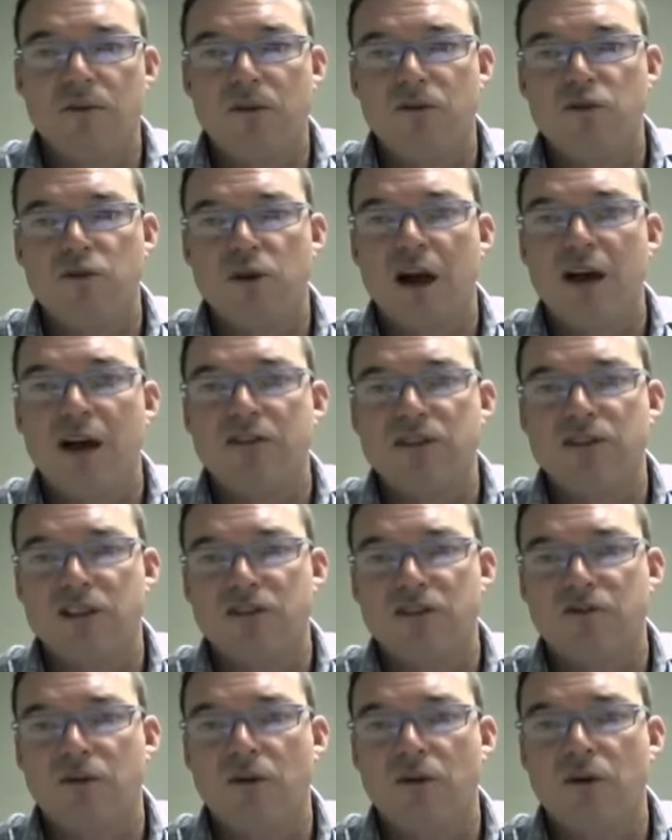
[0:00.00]
drives us
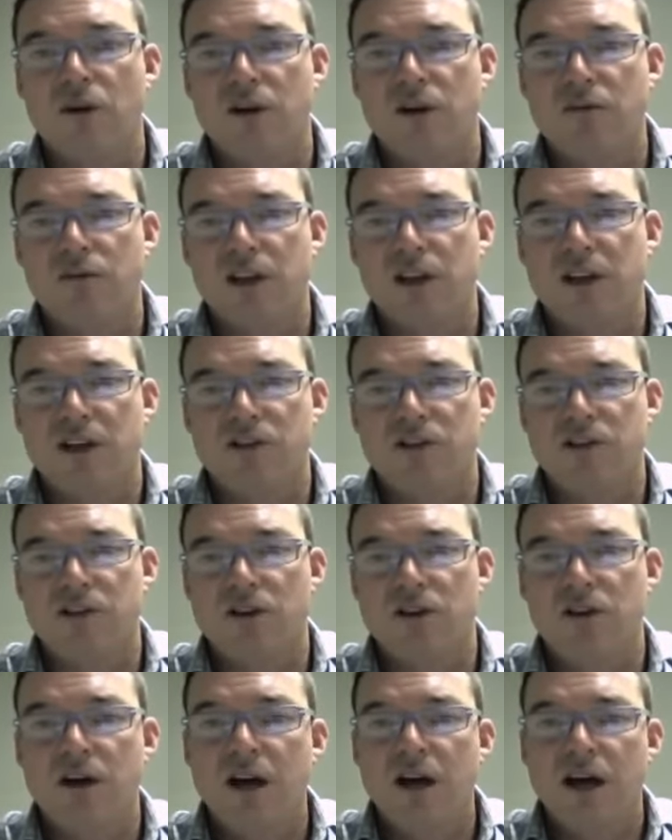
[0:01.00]
forward because,
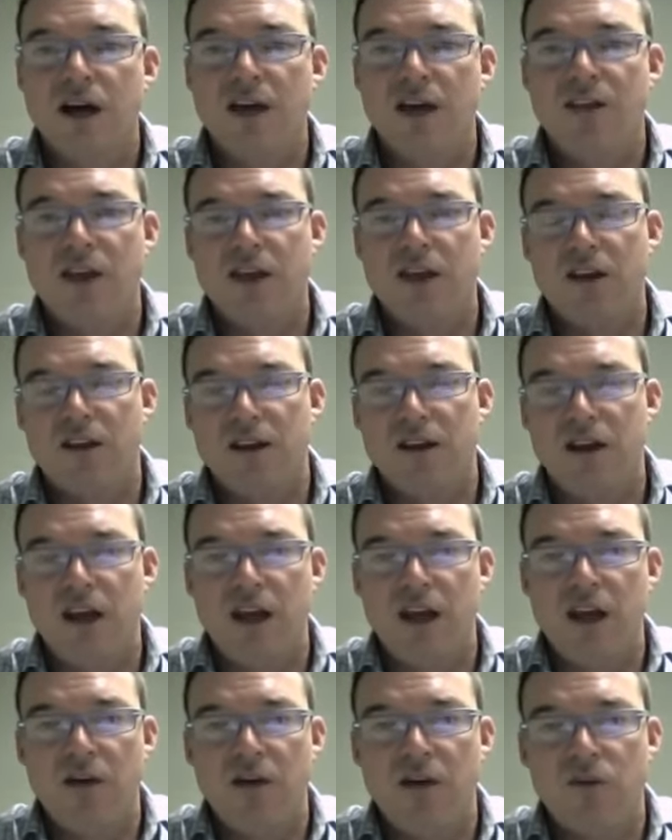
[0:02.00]
at the end of the day,